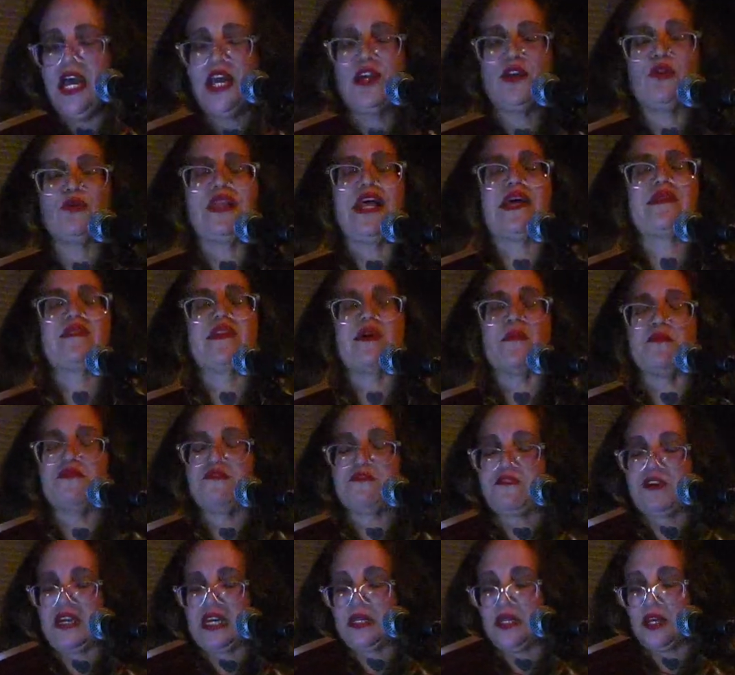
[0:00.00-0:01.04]
You let them
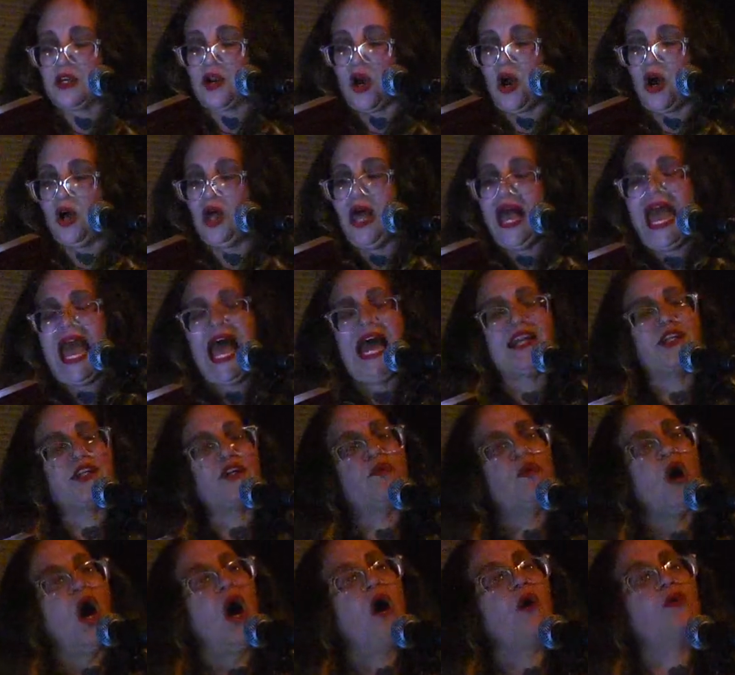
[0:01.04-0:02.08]
feel it all, and
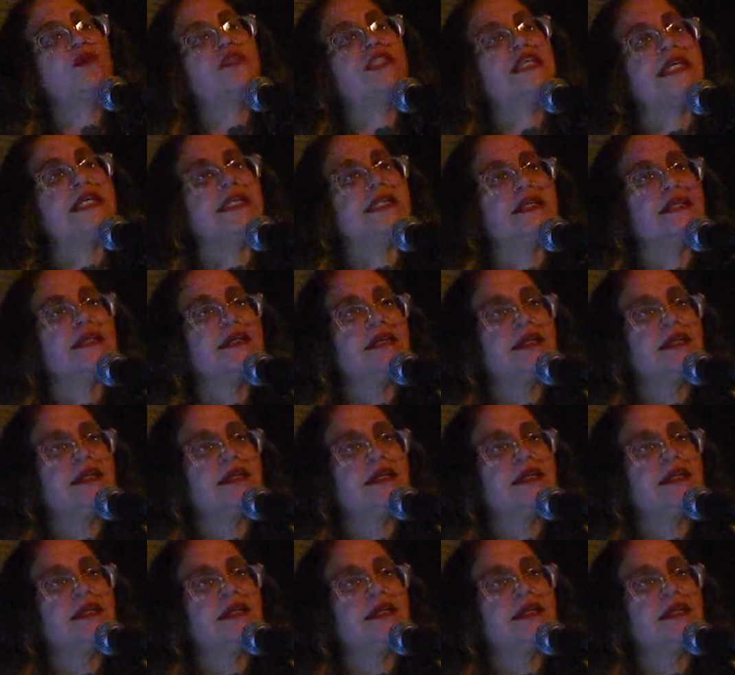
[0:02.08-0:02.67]
you hold it.